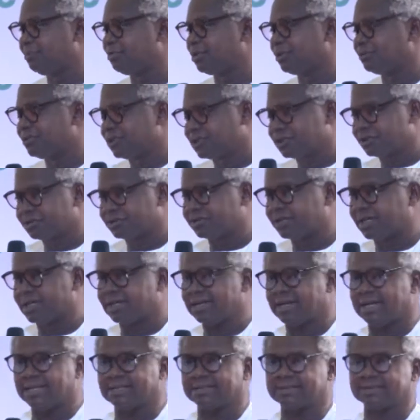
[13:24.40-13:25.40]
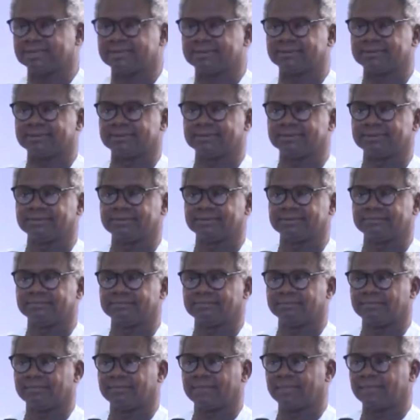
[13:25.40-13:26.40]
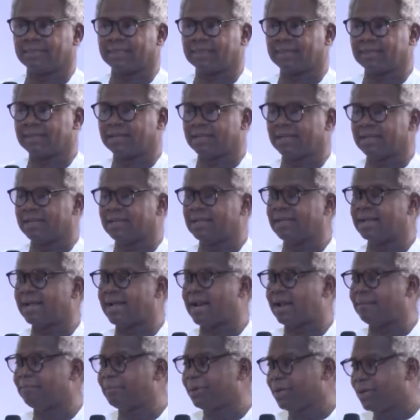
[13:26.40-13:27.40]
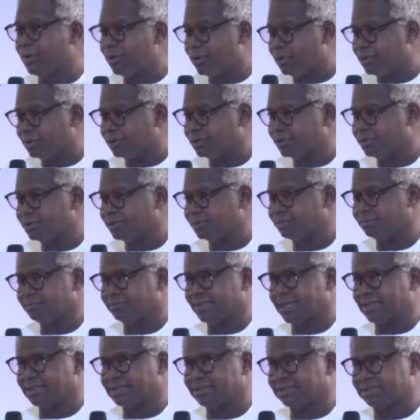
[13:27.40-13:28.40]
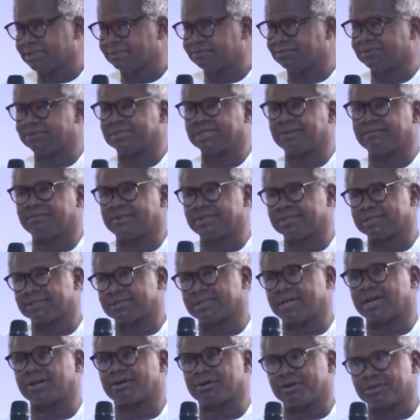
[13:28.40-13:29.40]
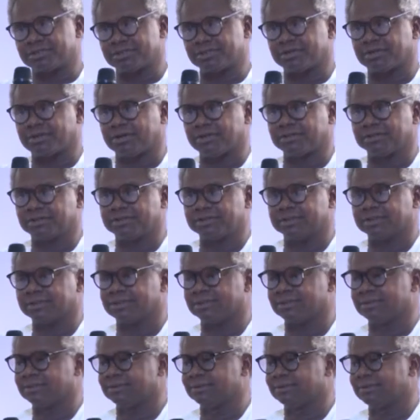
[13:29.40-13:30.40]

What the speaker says: the provision traders, that are being owed by these civil servants across the country.